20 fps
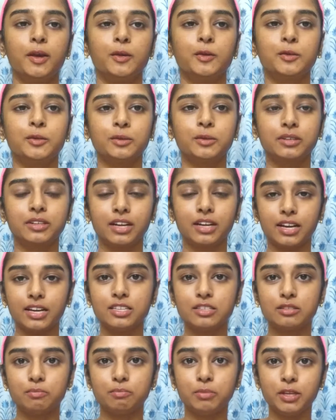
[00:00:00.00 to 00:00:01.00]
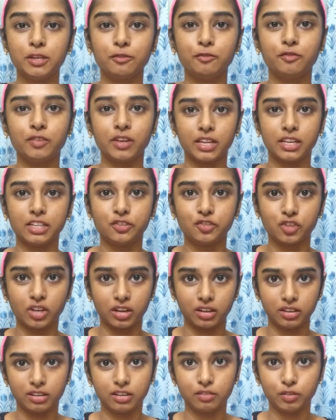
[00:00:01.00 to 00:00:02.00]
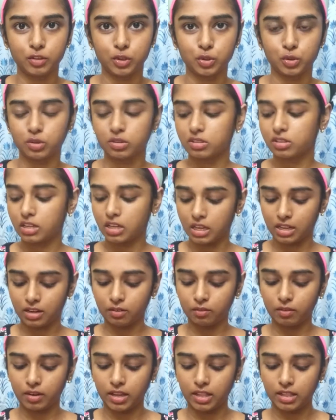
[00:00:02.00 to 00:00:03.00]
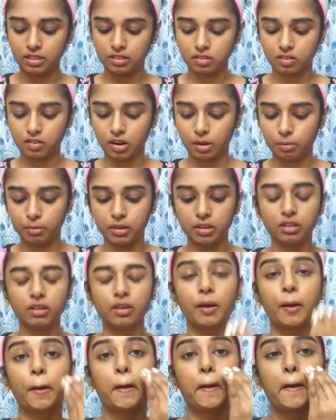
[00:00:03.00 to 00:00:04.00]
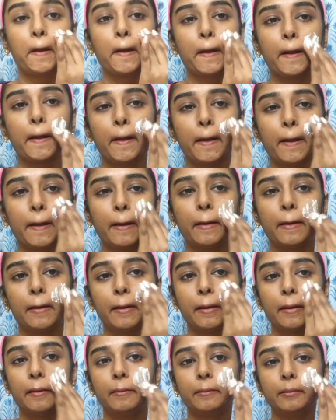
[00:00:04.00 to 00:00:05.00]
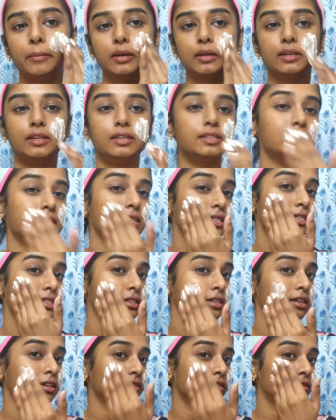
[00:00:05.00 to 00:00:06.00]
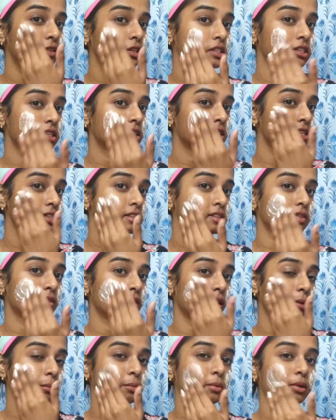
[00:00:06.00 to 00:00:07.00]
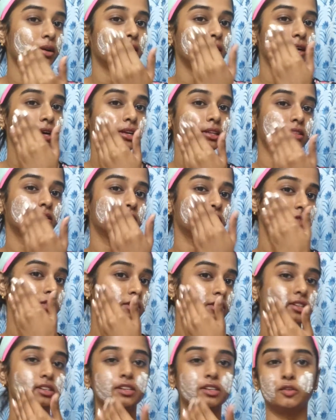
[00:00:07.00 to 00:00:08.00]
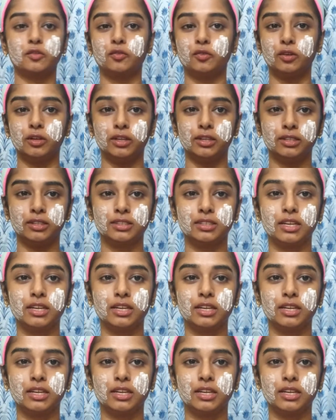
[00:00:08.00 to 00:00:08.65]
So guys, be very gentle with your skin while scrubbing, because it's a physical scrub, it's a physical exfoliant,